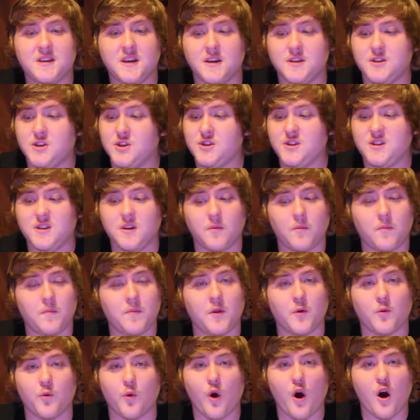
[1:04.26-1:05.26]
to just
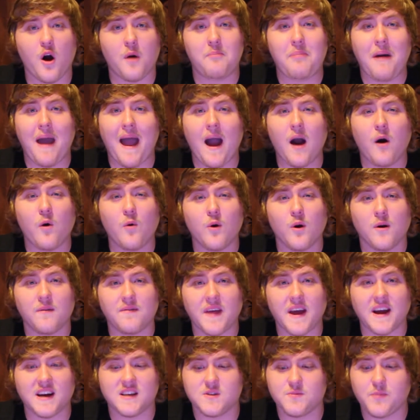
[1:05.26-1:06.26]
the raw power of
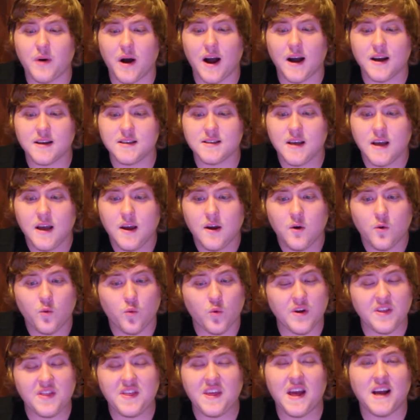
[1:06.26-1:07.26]
the Xbox
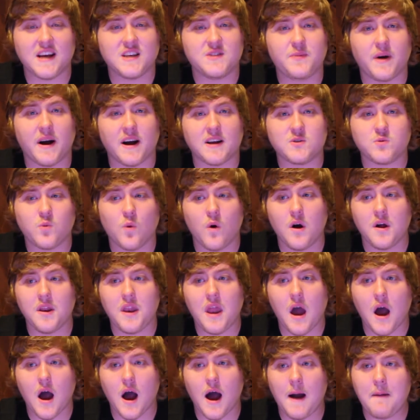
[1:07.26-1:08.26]
with the Xbox
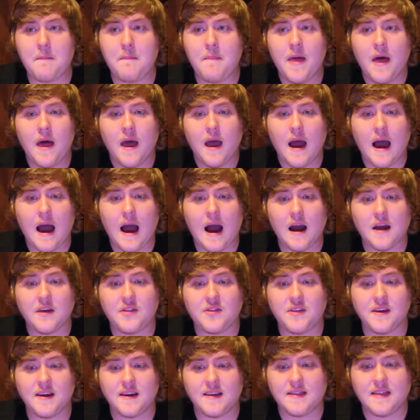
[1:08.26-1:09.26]
One, I
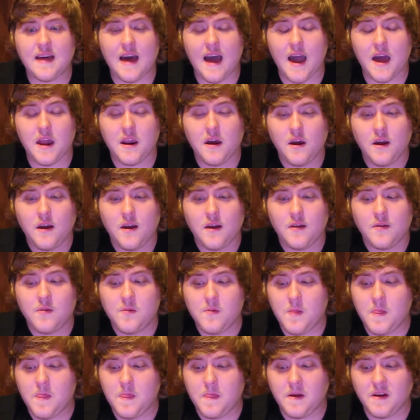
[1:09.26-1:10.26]
think that
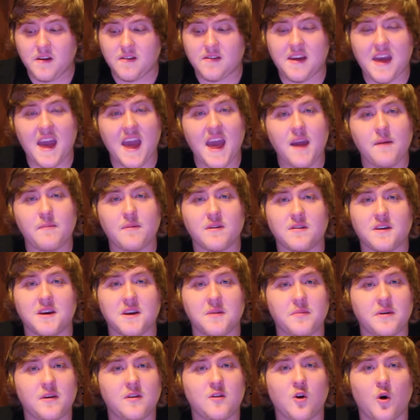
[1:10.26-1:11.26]
this game is
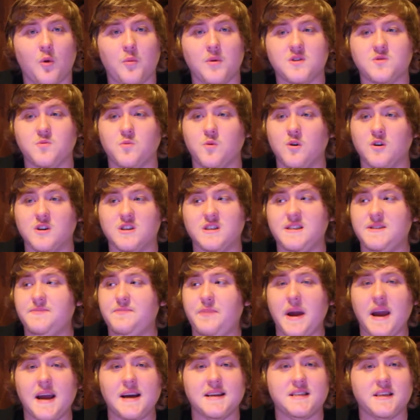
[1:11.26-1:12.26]
going to be so much more
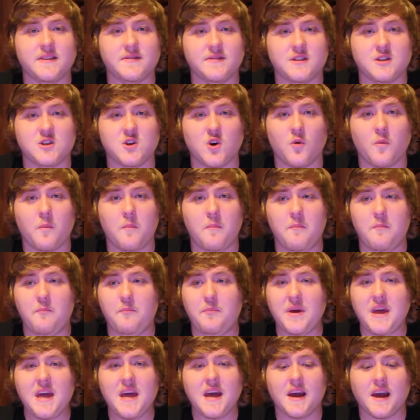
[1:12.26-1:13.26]
expansive and so
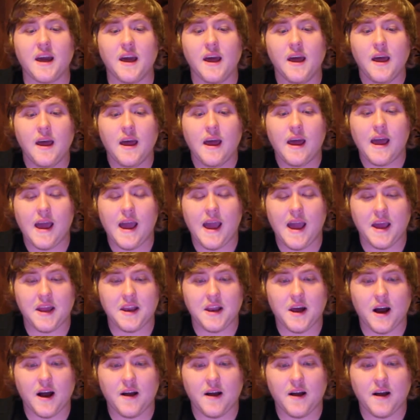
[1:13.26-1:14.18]
big, and